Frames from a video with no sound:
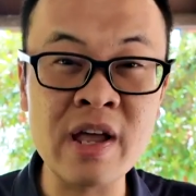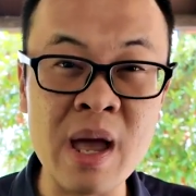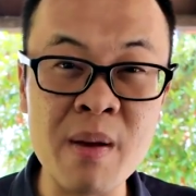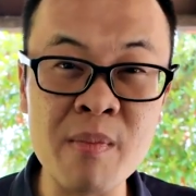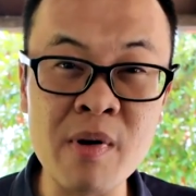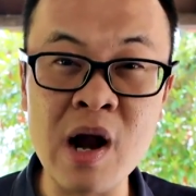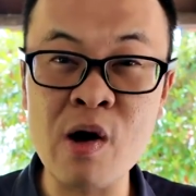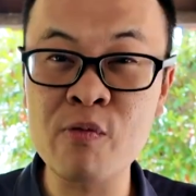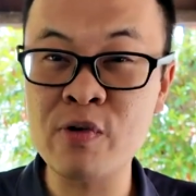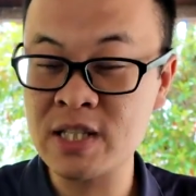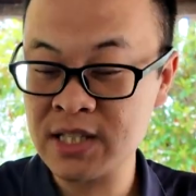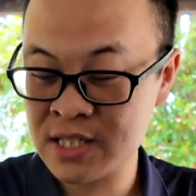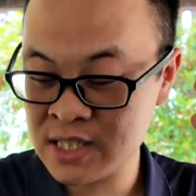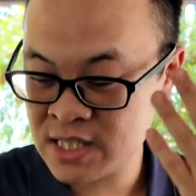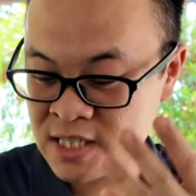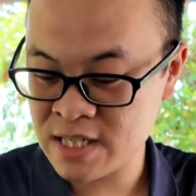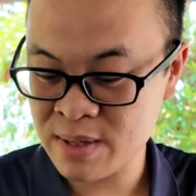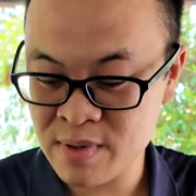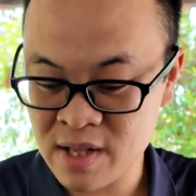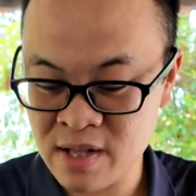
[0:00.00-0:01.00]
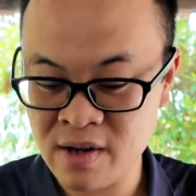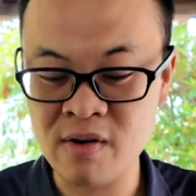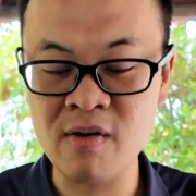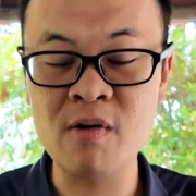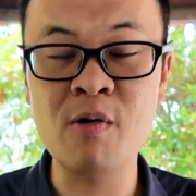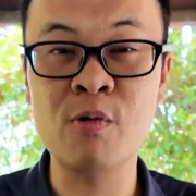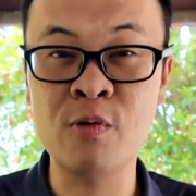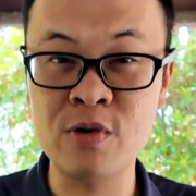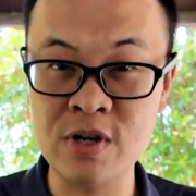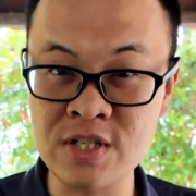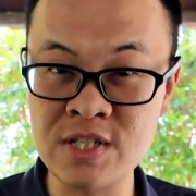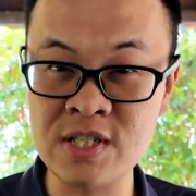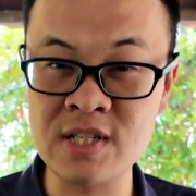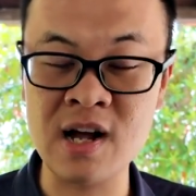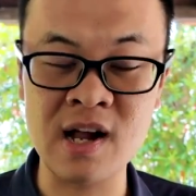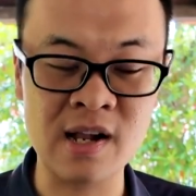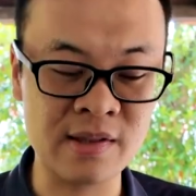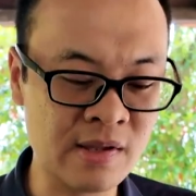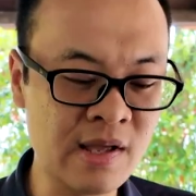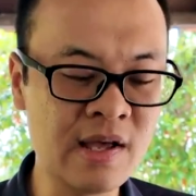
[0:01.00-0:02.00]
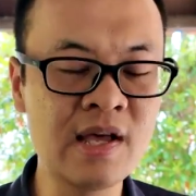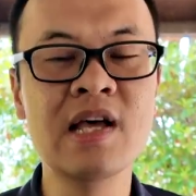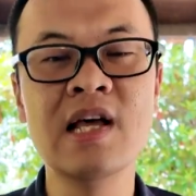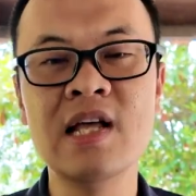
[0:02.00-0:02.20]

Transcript: camera with similar result.